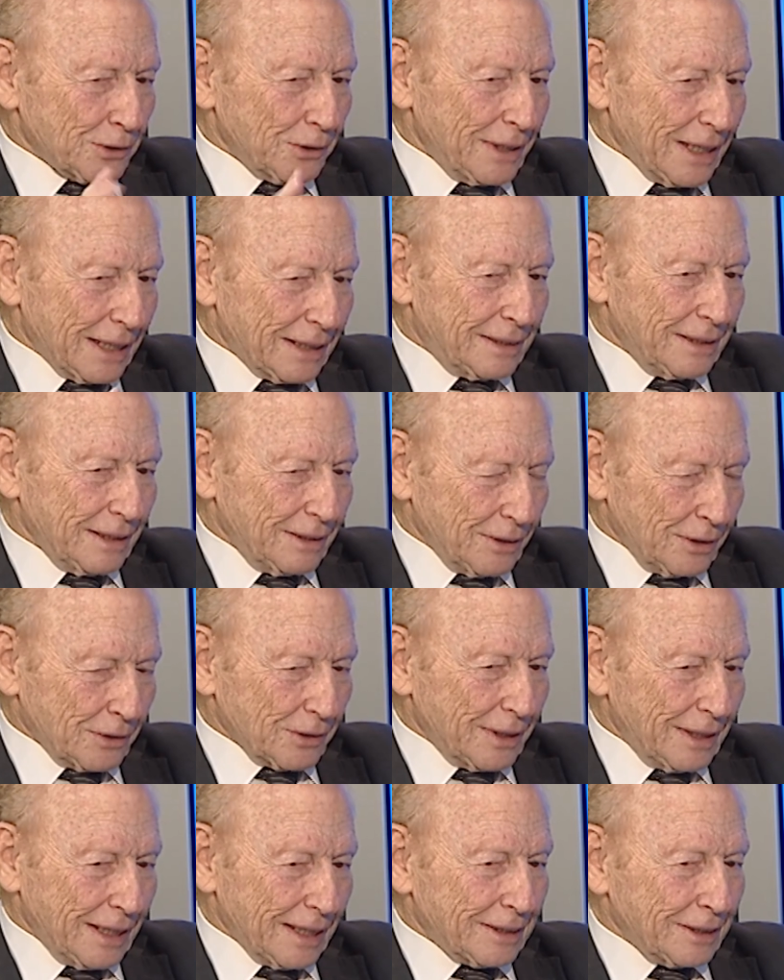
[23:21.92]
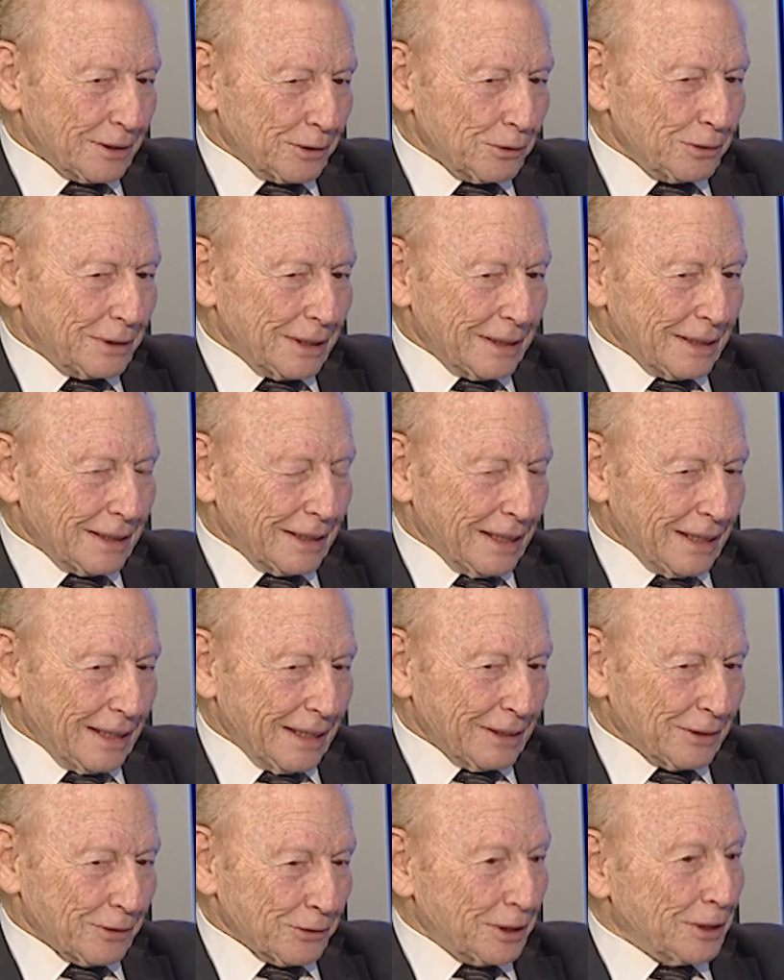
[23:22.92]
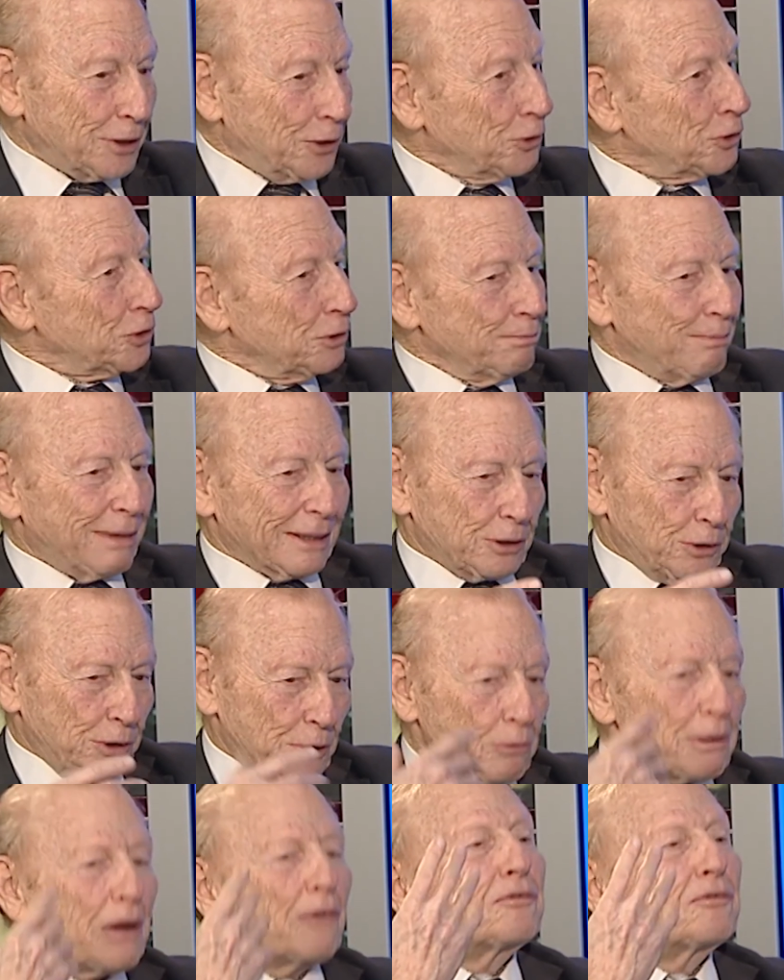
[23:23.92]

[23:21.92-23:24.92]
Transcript: connected to the constitution, but the way of